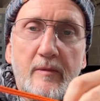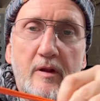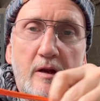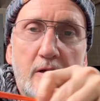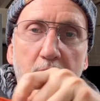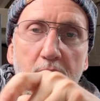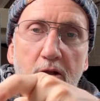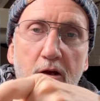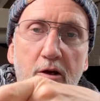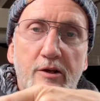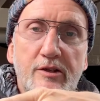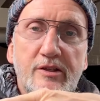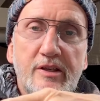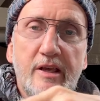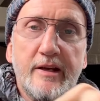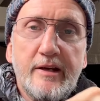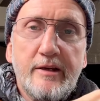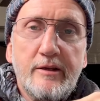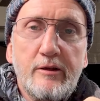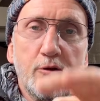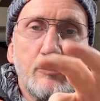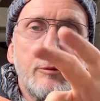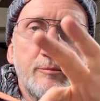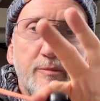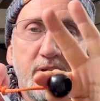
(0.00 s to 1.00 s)
a lark's-headed
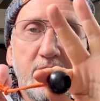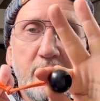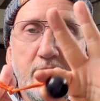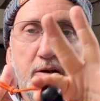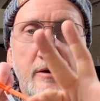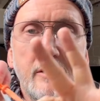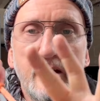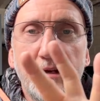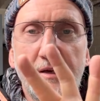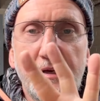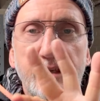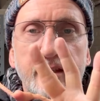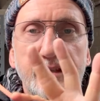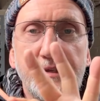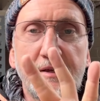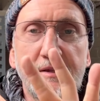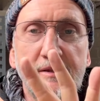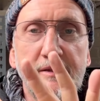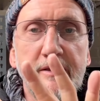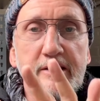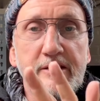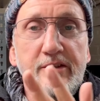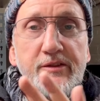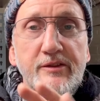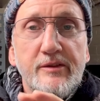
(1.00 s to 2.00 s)
loop here, and then
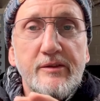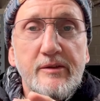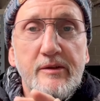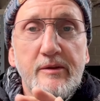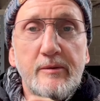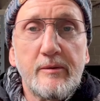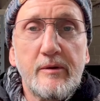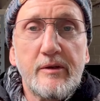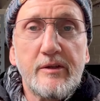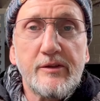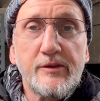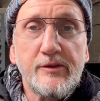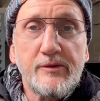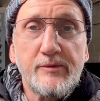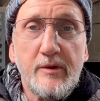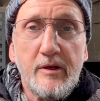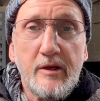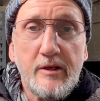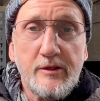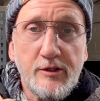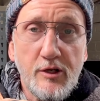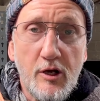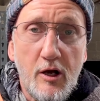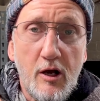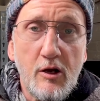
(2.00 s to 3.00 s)
this is
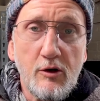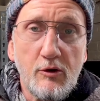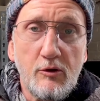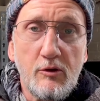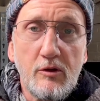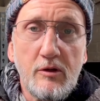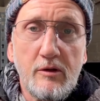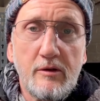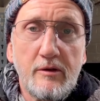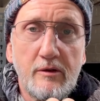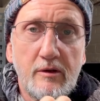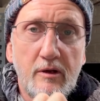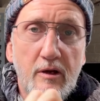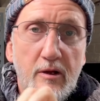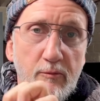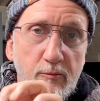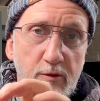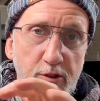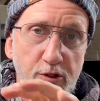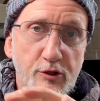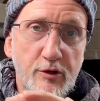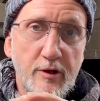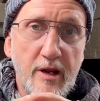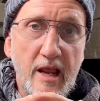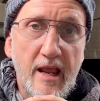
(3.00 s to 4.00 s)
a toggle on
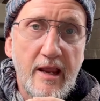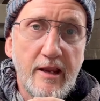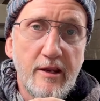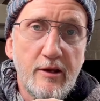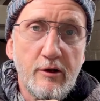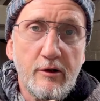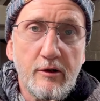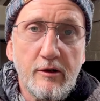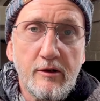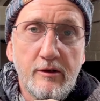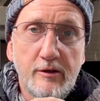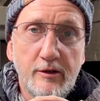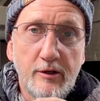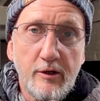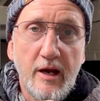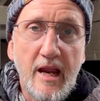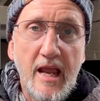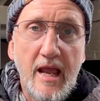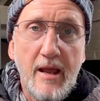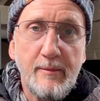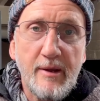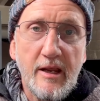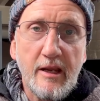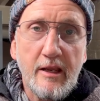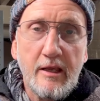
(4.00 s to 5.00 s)
which you hang your
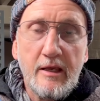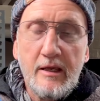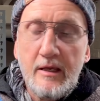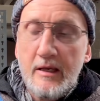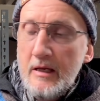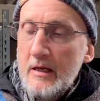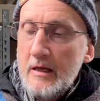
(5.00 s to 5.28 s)
hammock.